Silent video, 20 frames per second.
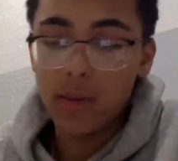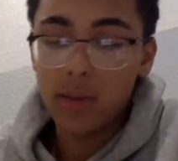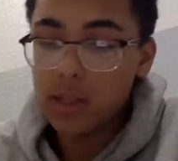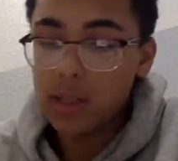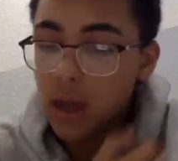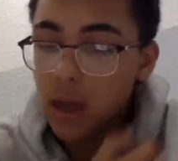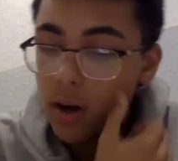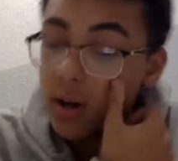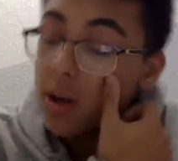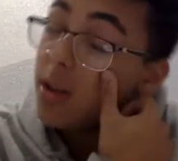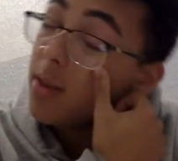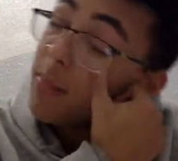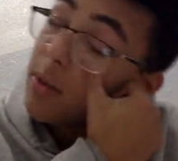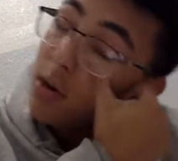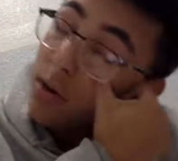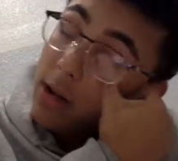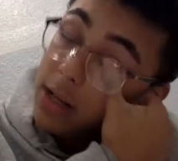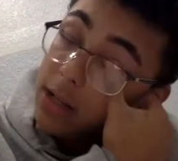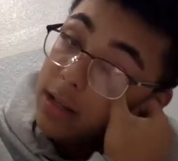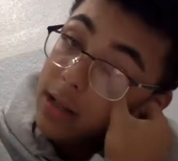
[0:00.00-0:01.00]
There's the outer ear, the
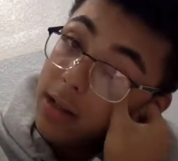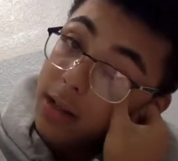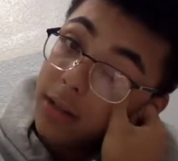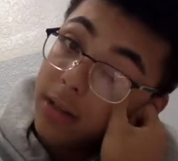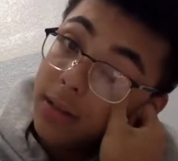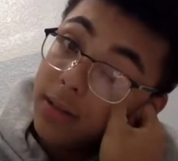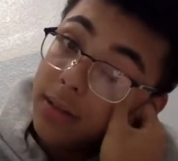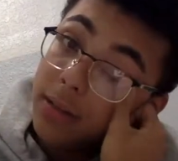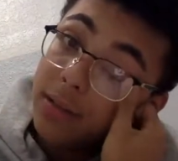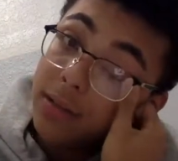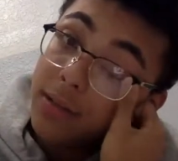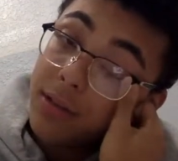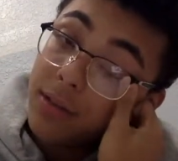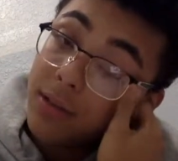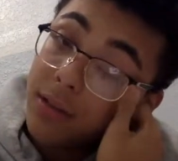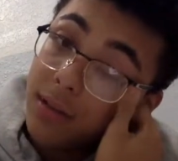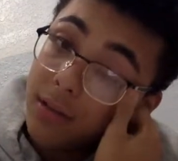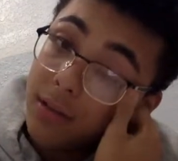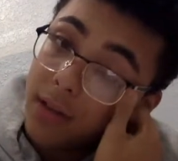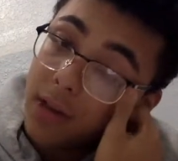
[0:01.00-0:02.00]
middle ear, the
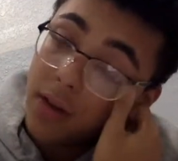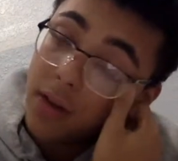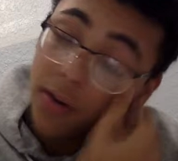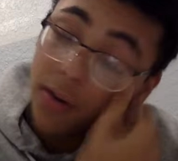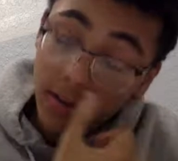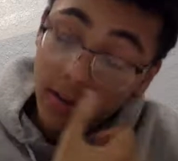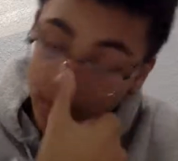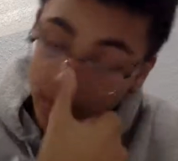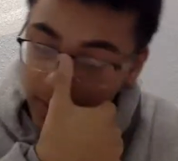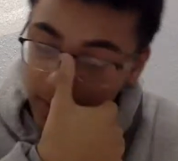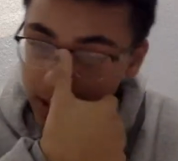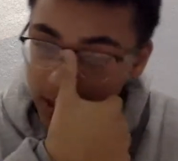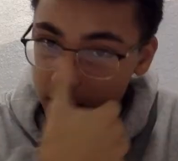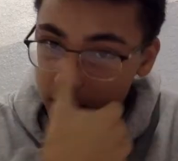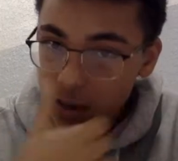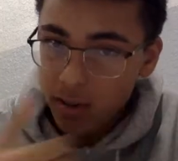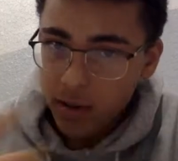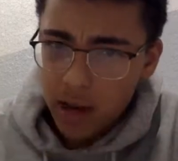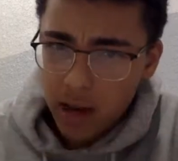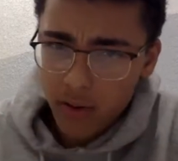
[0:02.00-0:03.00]
outer ear,
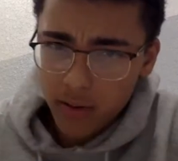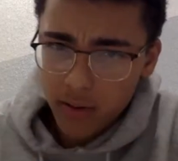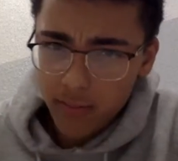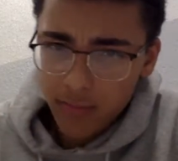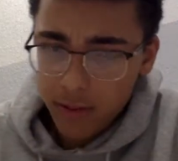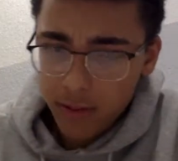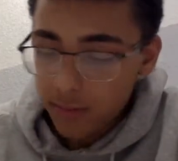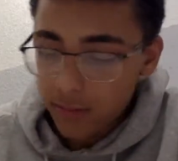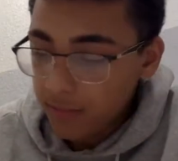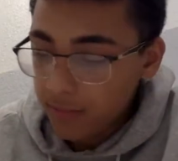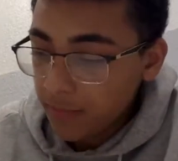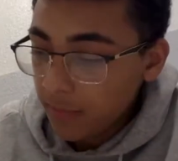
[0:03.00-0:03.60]
inner, outer, middle.